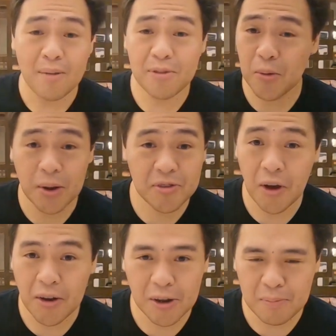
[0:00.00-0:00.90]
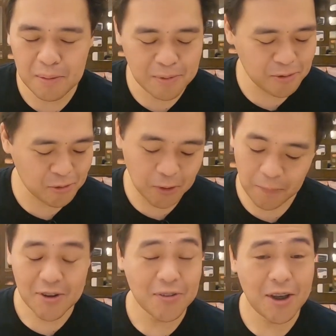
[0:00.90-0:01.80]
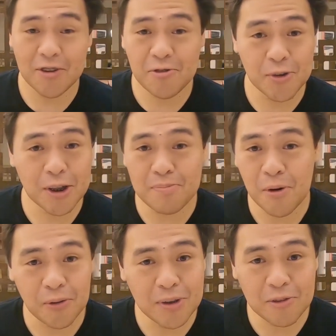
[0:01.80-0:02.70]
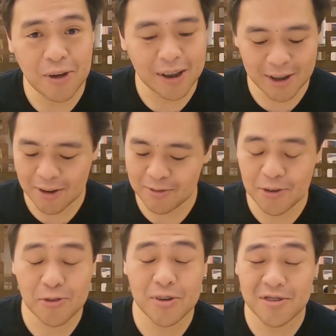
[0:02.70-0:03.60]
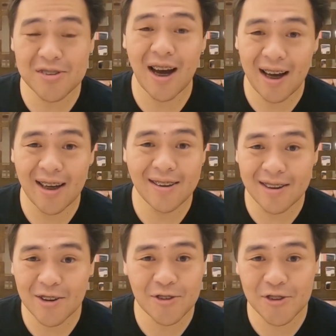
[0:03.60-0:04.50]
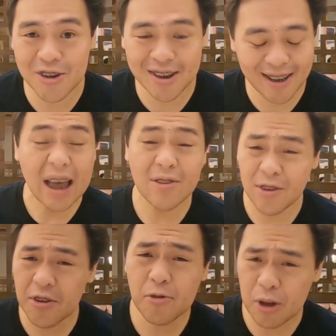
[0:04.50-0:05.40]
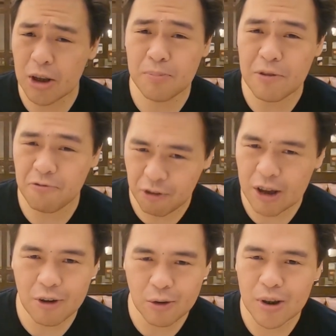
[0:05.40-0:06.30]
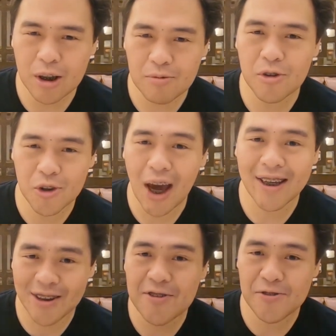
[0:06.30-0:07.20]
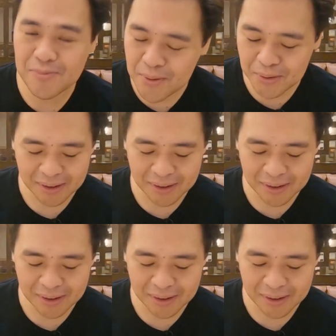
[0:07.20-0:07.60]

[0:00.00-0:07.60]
I'm so excited about this one. So next food I'm holding right now, this one is the Hainanese Chicken. And this is one of my favorite when it comes to Chinese food.